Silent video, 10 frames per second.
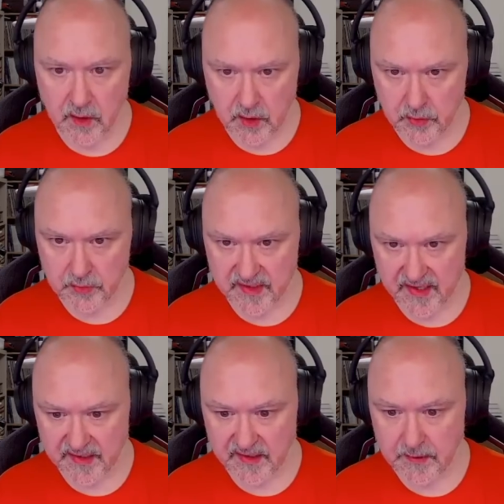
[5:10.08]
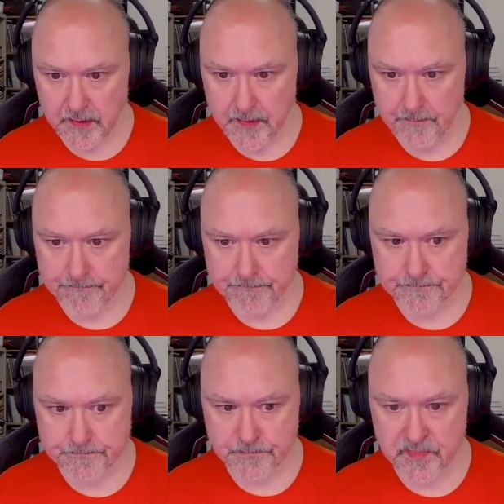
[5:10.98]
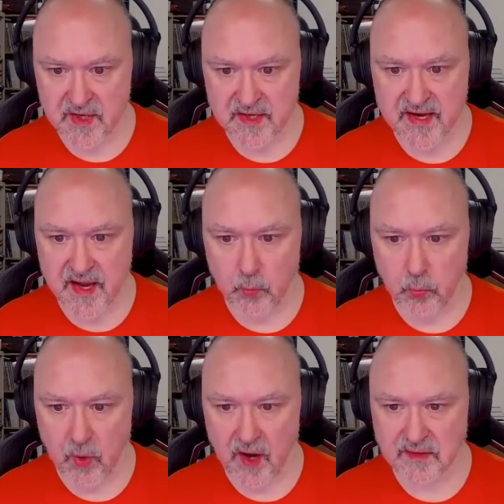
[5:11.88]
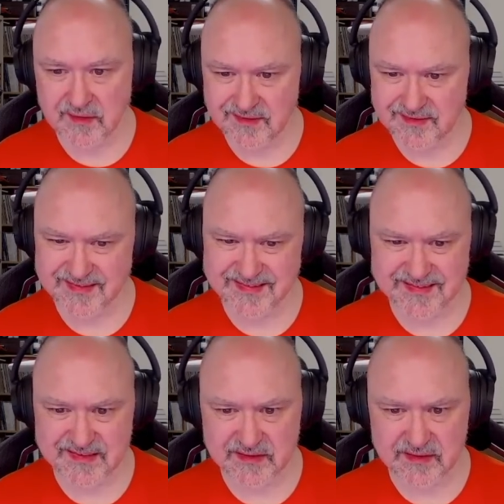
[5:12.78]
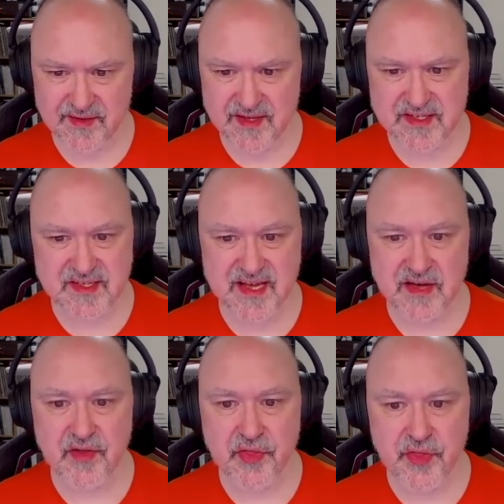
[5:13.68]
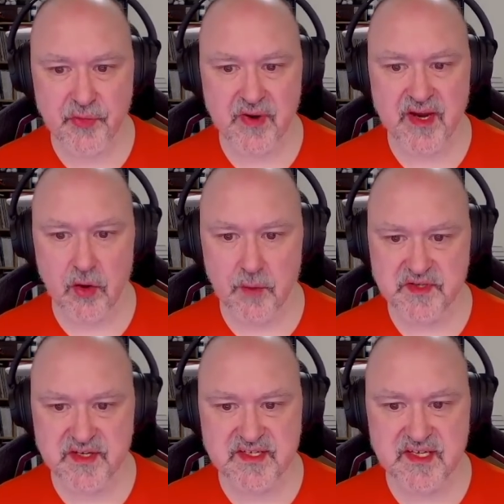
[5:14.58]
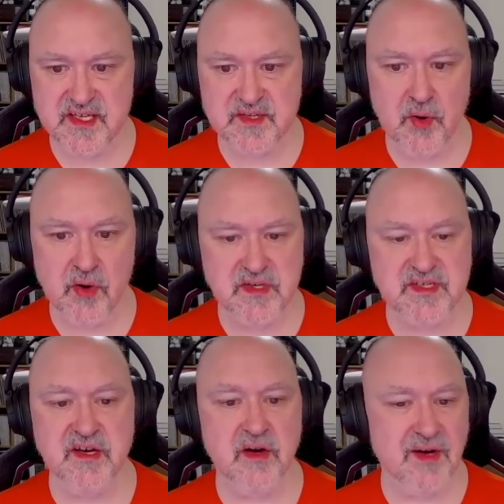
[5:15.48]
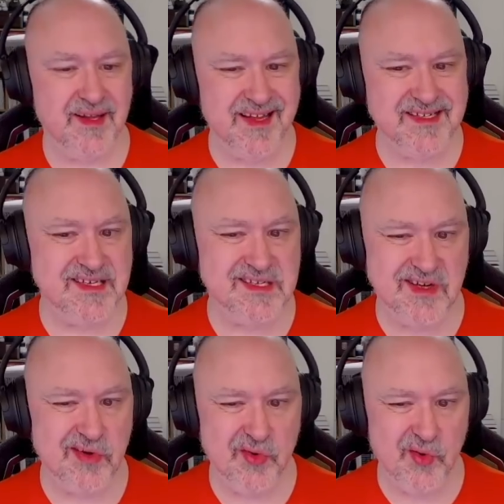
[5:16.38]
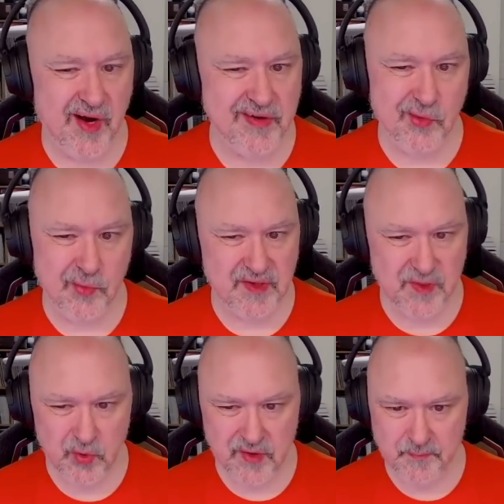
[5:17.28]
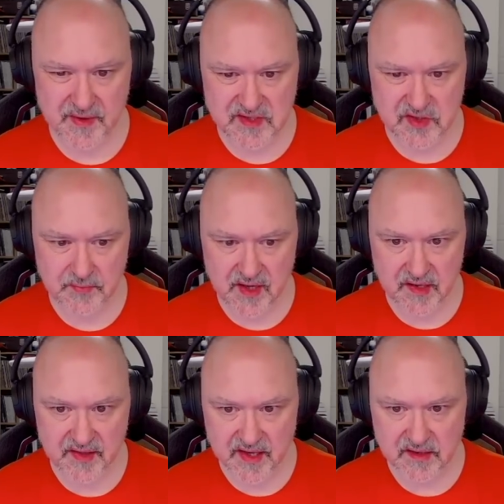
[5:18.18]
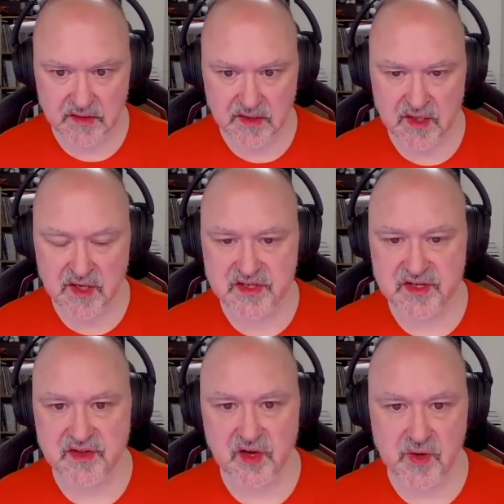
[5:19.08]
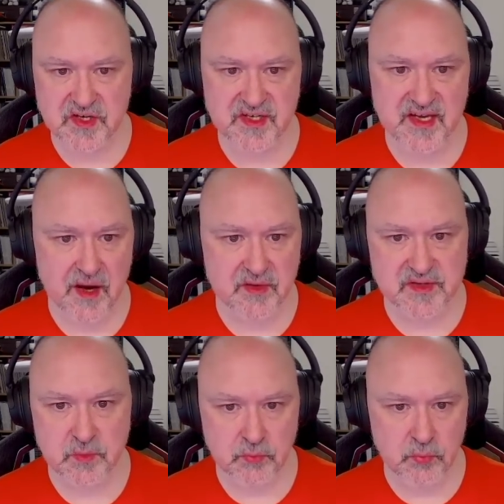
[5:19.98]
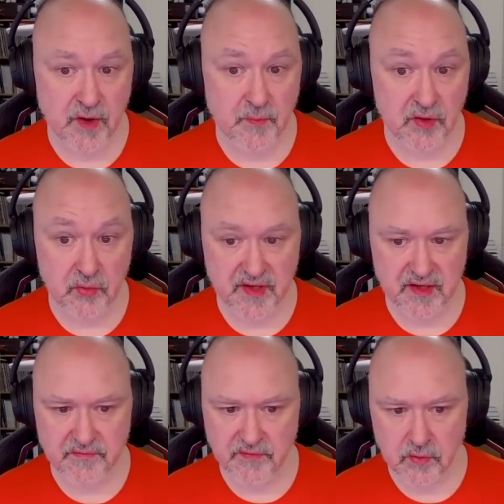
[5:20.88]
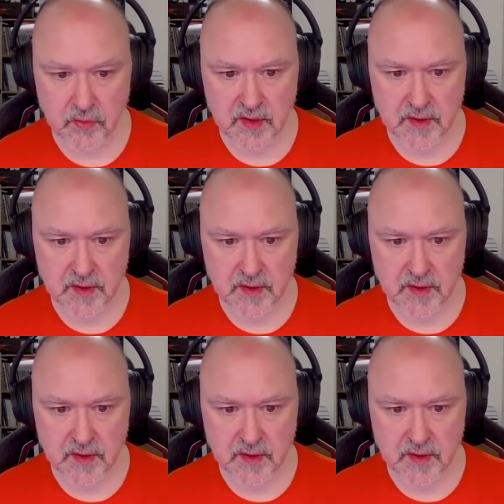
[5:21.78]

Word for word: Okay. Now, one, uh, it's down to three options in this box, and on a classic Sudoku, I normally wouldn't pencil mark that. So the question now is, what am I looking for?